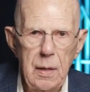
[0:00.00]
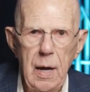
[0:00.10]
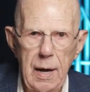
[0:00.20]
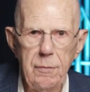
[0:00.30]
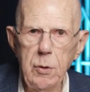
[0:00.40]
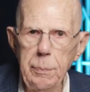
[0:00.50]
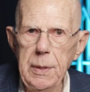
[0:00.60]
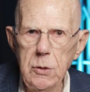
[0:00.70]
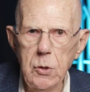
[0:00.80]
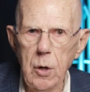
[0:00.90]
have to
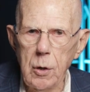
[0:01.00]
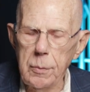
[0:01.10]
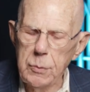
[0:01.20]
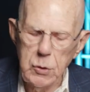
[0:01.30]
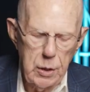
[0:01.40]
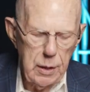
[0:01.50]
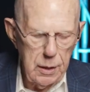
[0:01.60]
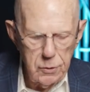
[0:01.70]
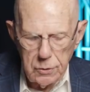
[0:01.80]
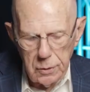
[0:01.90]
be
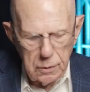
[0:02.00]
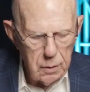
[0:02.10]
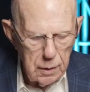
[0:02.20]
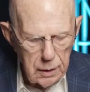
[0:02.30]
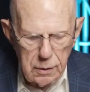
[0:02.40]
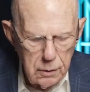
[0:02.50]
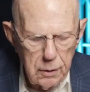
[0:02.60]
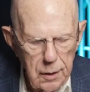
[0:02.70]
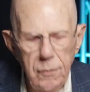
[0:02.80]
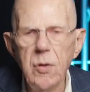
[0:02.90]
circumcised and, and to
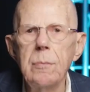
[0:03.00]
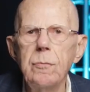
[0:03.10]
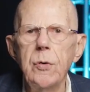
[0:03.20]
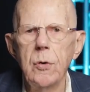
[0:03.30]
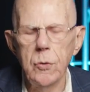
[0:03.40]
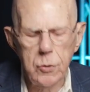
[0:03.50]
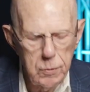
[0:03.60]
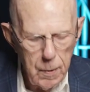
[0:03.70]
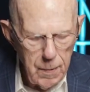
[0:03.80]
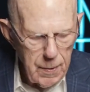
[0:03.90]
give them further